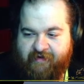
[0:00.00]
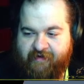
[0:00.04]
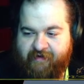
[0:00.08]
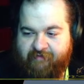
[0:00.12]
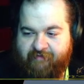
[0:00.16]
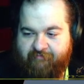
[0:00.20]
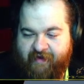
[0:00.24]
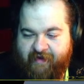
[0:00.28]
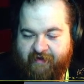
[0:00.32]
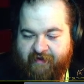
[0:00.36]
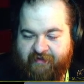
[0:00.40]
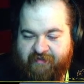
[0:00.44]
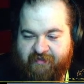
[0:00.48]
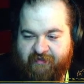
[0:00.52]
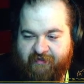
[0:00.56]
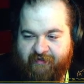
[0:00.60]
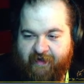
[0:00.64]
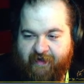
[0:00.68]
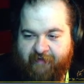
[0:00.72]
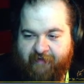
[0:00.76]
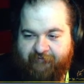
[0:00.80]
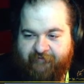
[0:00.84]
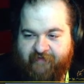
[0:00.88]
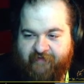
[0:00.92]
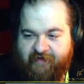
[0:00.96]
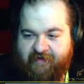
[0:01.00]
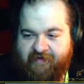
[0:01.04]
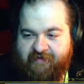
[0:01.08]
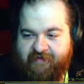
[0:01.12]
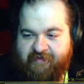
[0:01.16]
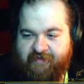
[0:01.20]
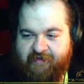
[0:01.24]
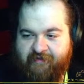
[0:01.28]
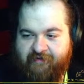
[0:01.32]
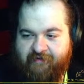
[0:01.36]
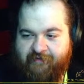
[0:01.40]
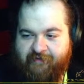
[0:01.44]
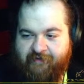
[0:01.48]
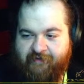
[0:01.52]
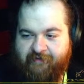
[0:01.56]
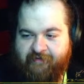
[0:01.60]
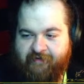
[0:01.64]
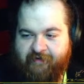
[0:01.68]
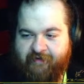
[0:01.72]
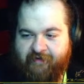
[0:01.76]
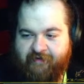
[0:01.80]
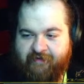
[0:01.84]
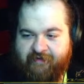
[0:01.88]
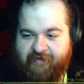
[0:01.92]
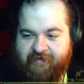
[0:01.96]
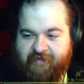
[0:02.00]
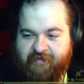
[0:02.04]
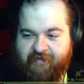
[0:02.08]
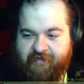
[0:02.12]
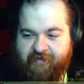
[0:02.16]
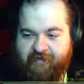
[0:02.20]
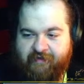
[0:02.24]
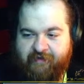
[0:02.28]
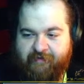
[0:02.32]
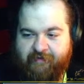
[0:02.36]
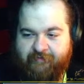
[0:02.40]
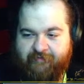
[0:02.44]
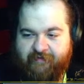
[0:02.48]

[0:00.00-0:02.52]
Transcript: makes your life easier, honestly,